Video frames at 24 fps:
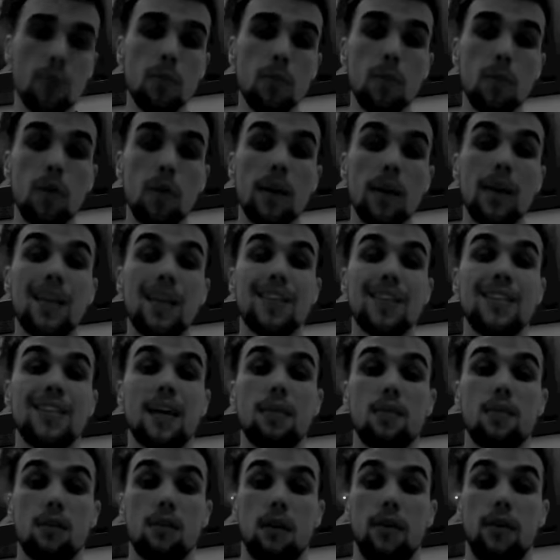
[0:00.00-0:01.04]
your body and at the
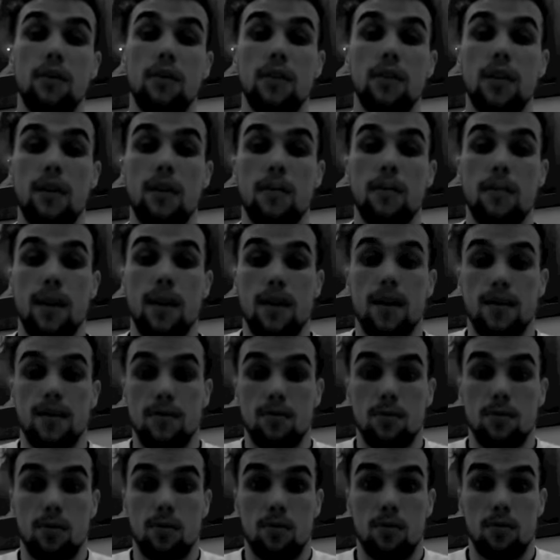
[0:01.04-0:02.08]
same time give you 10 pounds
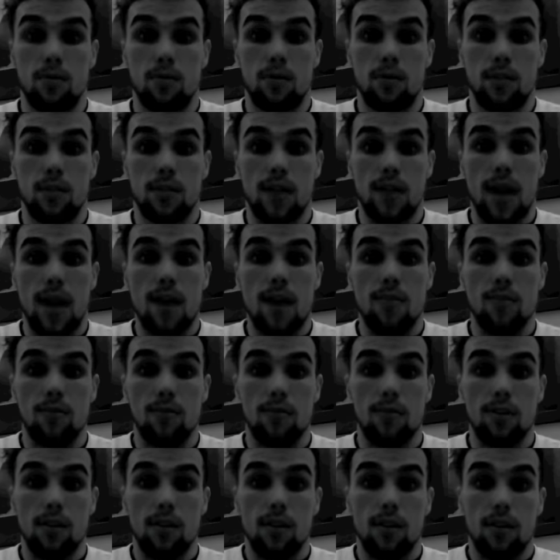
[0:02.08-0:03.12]
of muscle on the
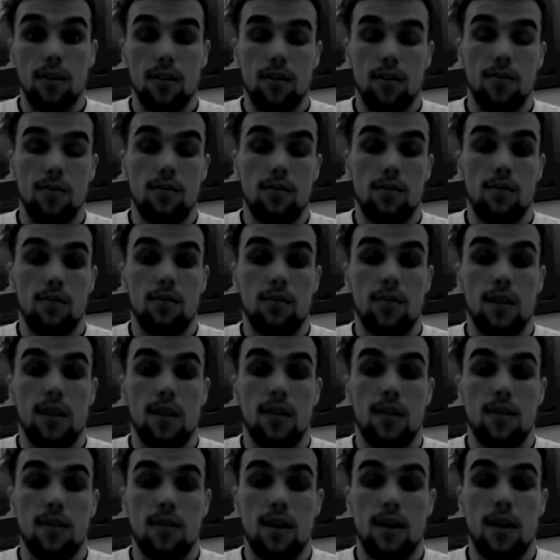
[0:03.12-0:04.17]
scales, you still say
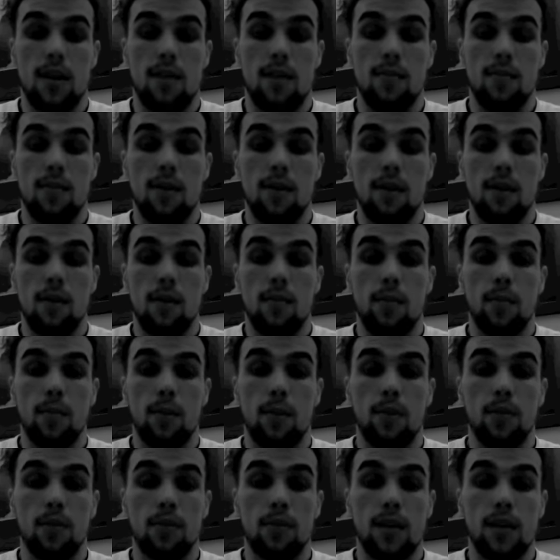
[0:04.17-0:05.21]
the same. But
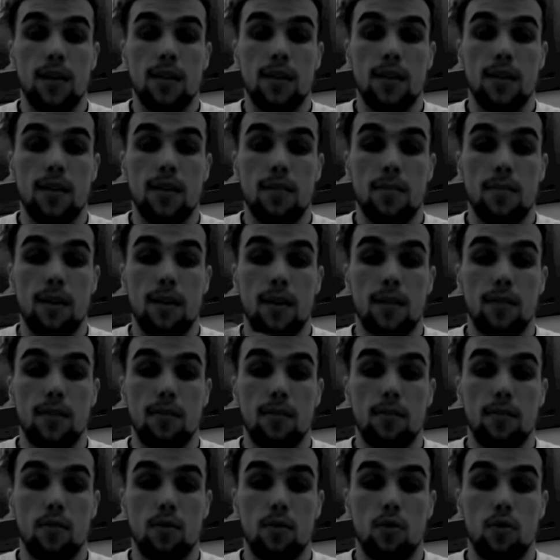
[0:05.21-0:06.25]
because that 10 pounds
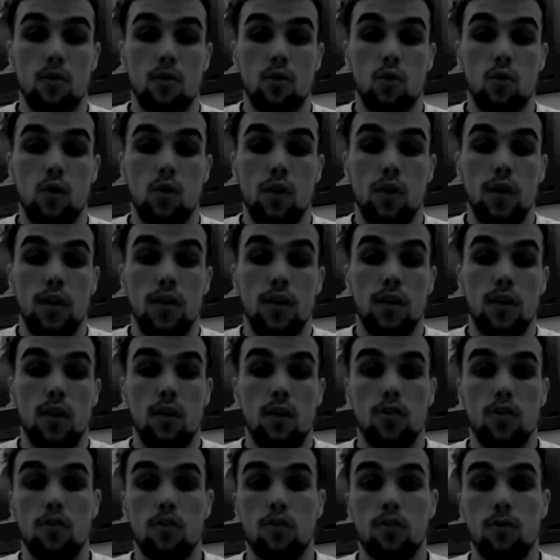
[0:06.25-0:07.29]
of muscle is a
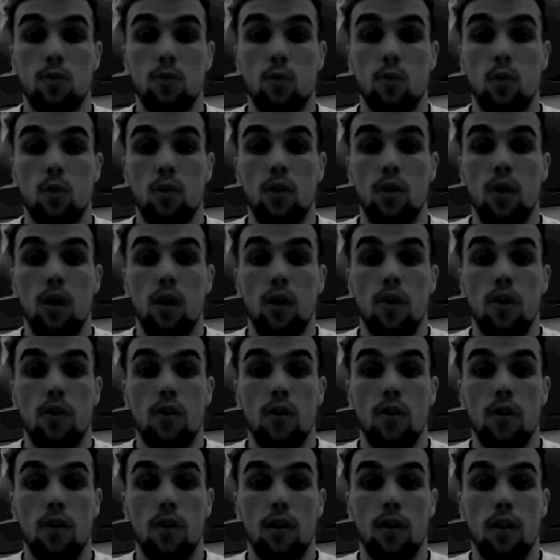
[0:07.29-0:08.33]
lot smaller
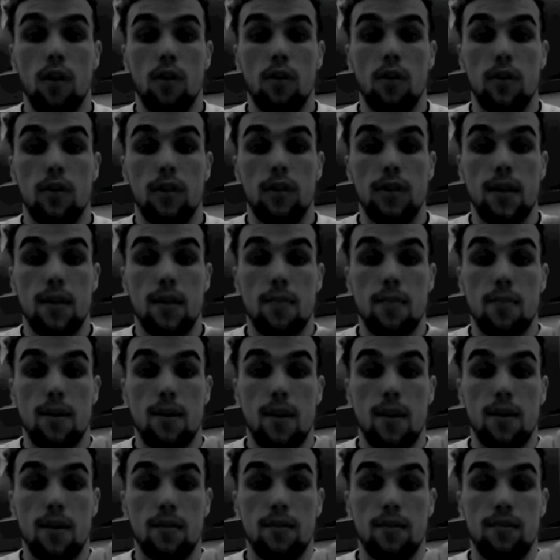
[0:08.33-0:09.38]
than the 10
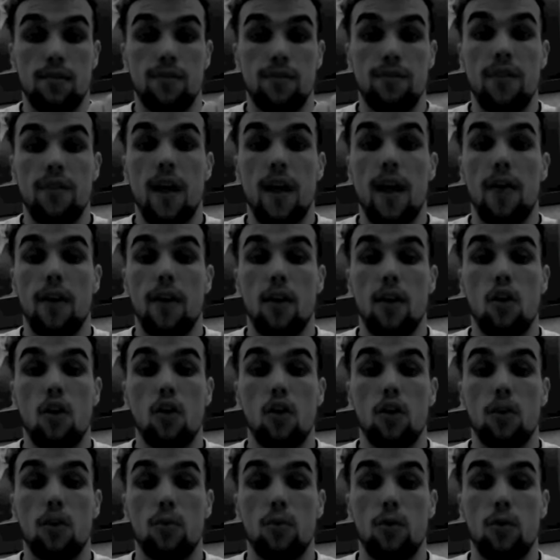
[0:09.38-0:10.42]
pounds of fat that
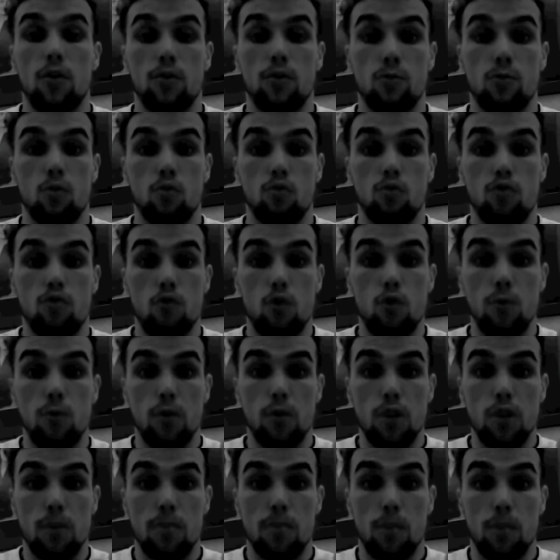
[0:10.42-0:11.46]
occupies more room
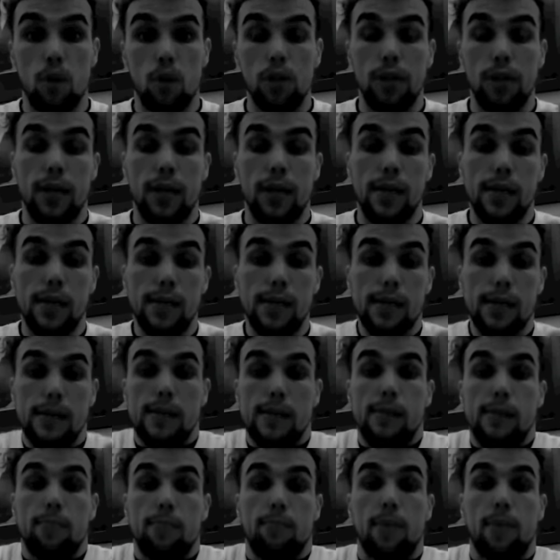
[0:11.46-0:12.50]
on your body and
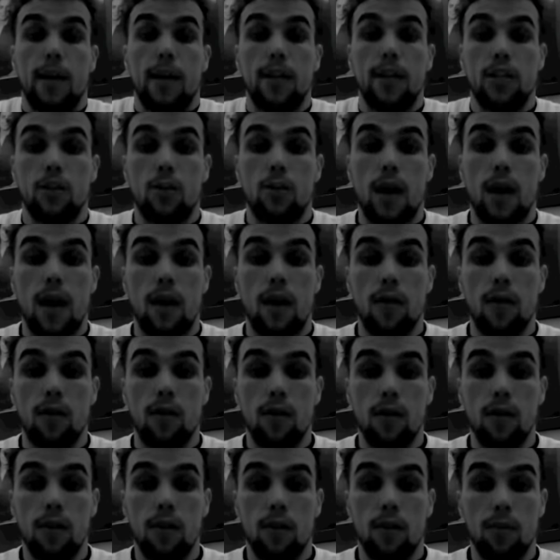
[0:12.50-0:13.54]
it pads you out,
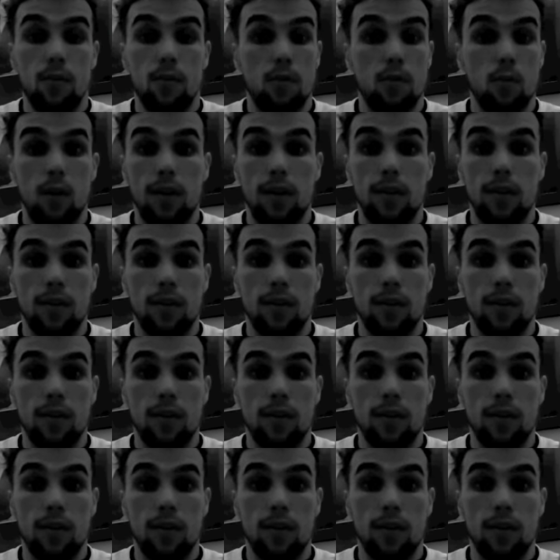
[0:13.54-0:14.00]
but they weigh the